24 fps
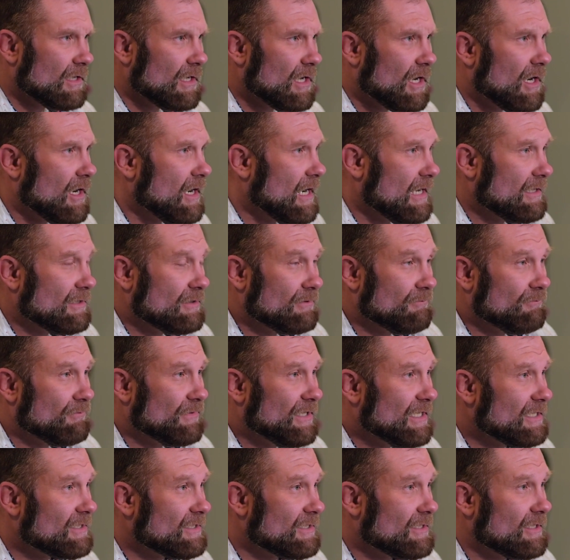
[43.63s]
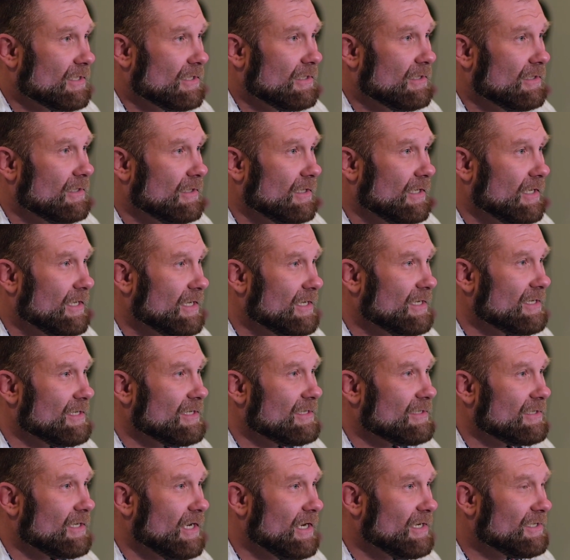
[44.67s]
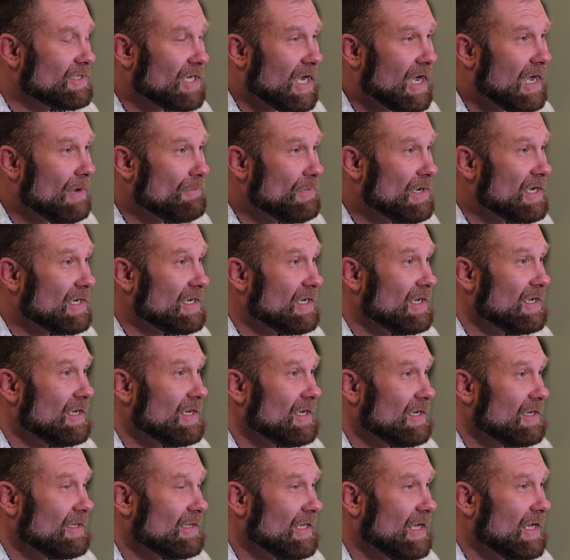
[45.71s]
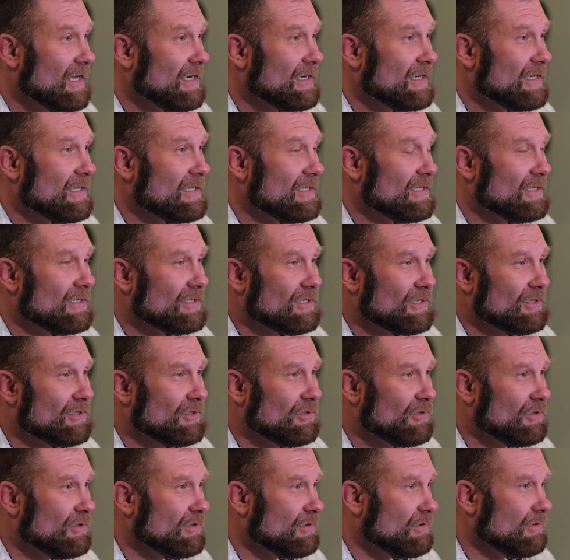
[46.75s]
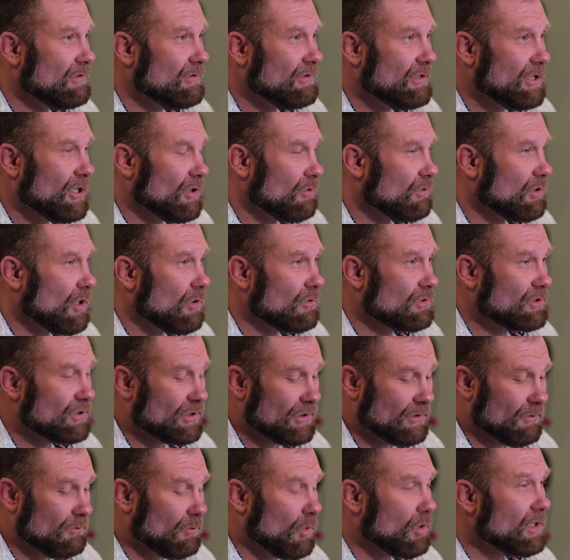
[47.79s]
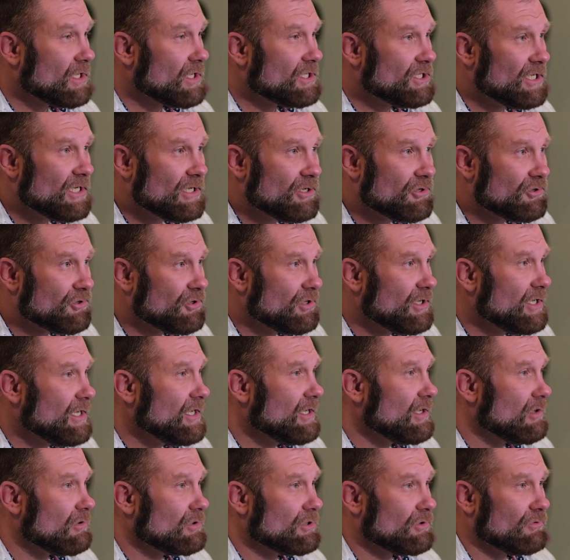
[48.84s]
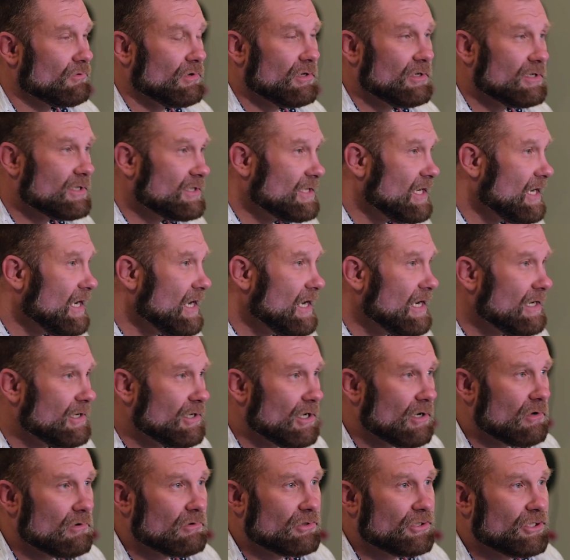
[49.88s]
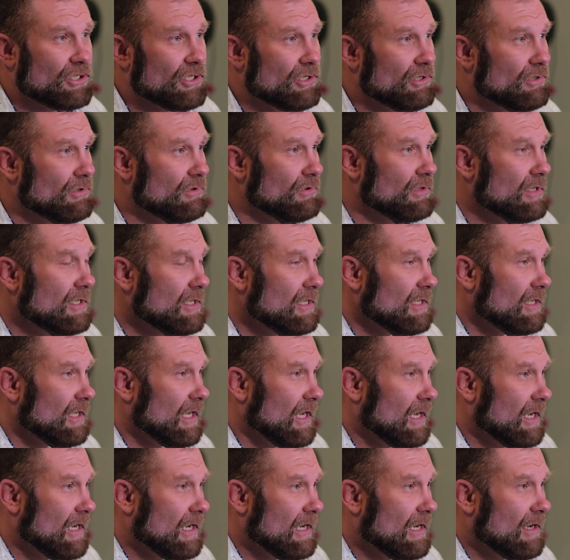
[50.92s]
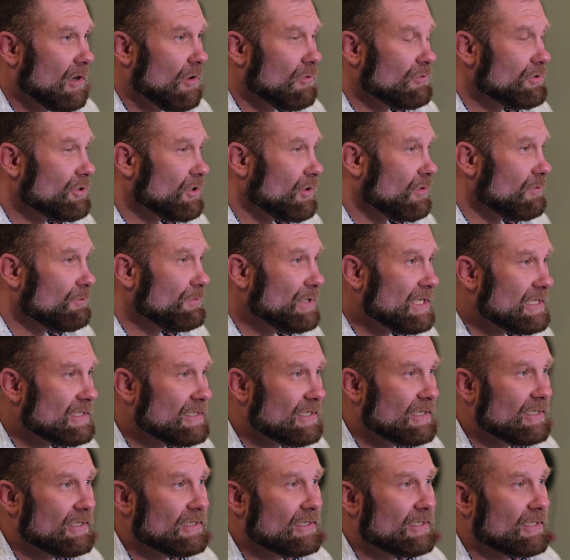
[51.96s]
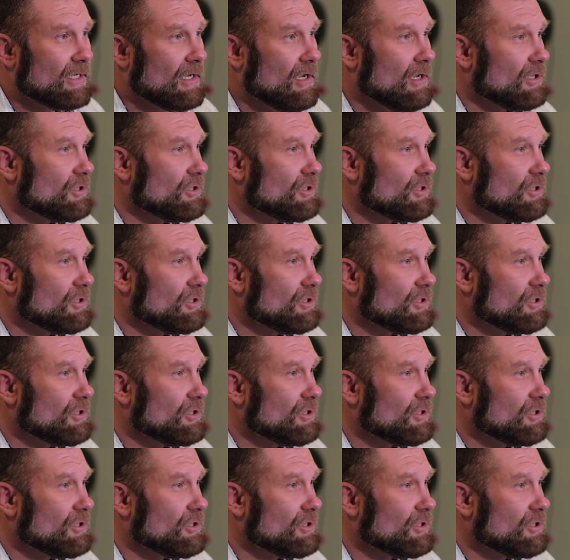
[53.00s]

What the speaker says: all right, this is a topic that is, goes to mortgage industry, goes to real estate, goes to own your own business,